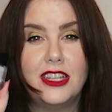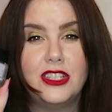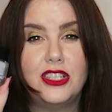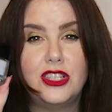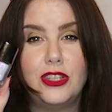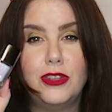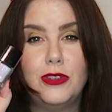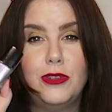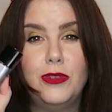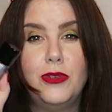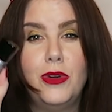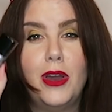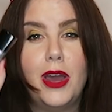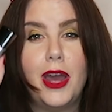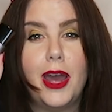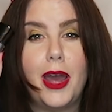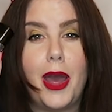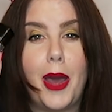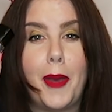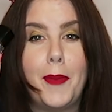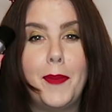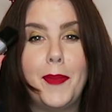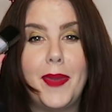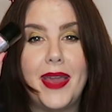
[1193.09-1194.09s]
two
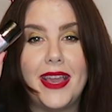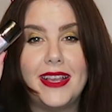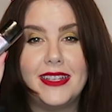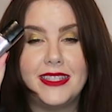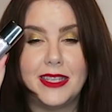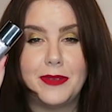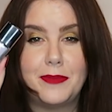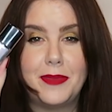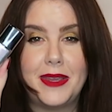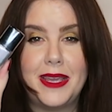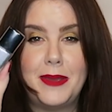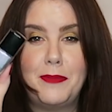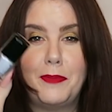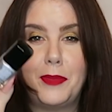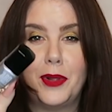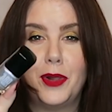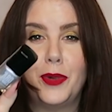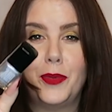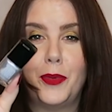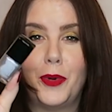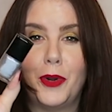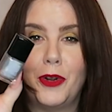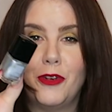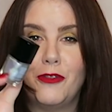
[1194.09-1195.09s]
amazing
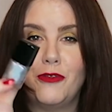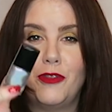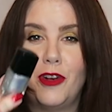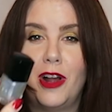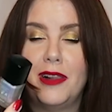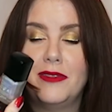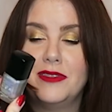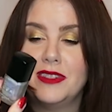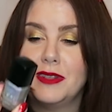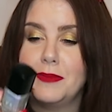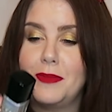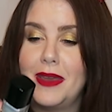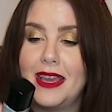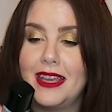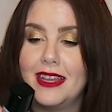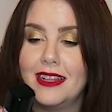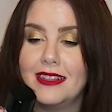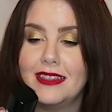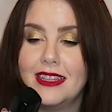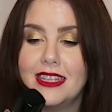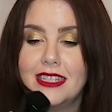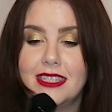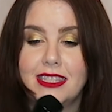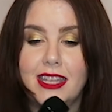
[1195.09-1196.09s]
people were involved in
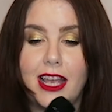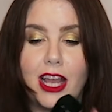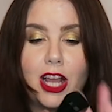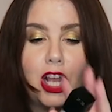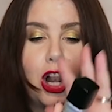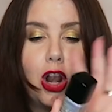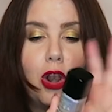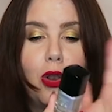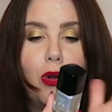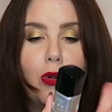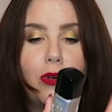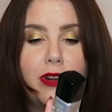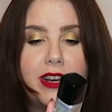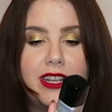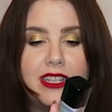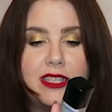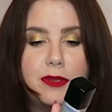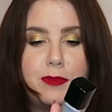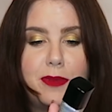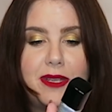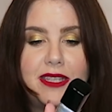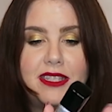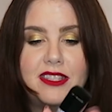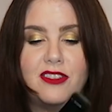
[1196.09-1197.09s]
making this
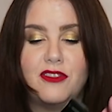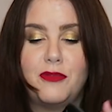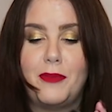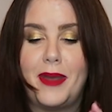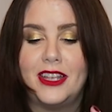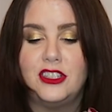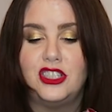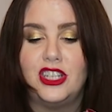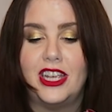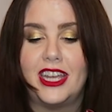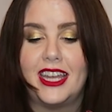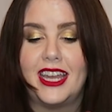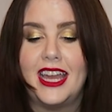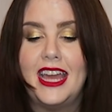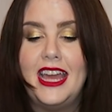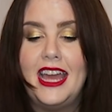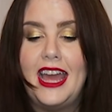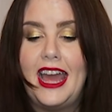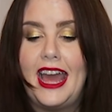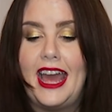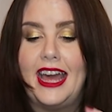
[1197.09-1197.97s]
glorious piece of magic.